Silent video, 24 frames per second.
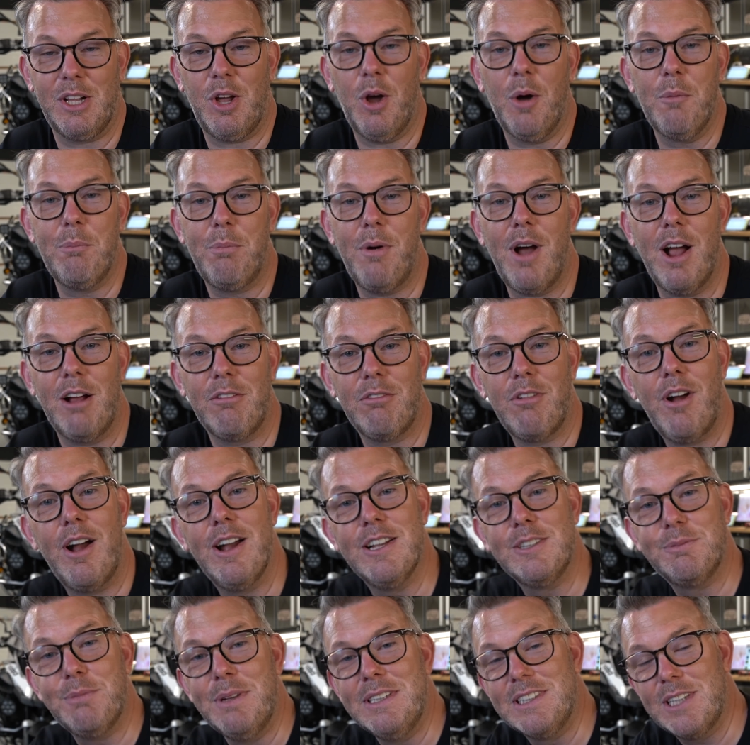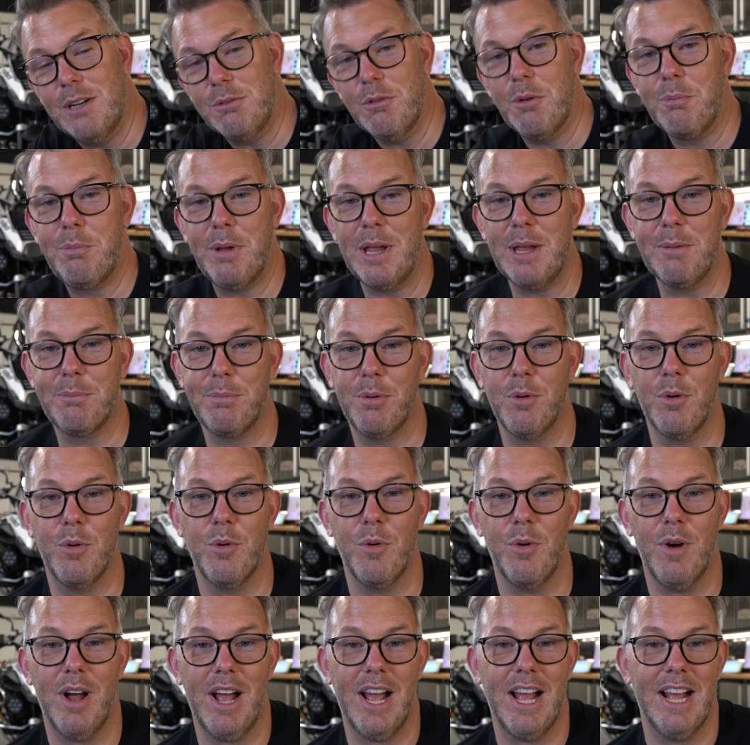on bike rides, meet up with
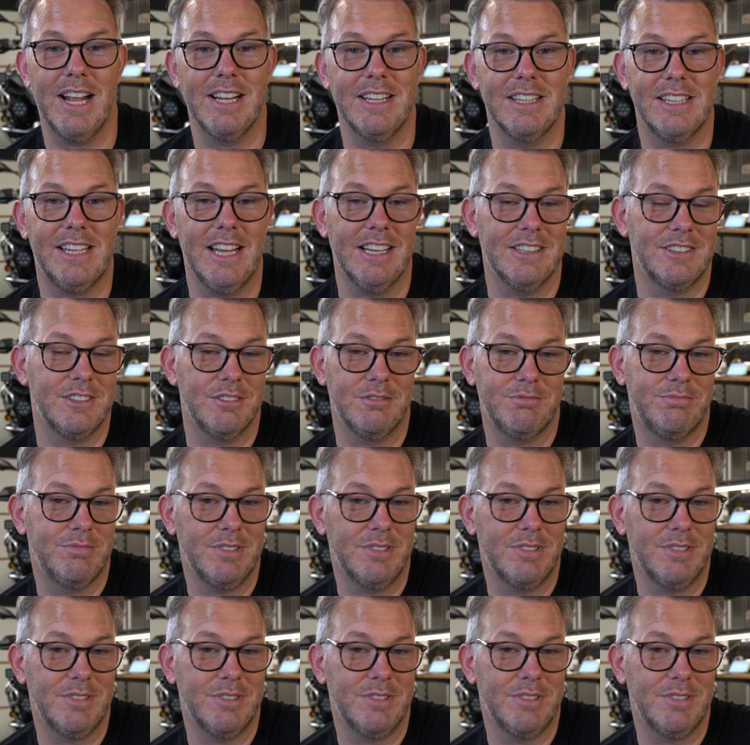people, and get to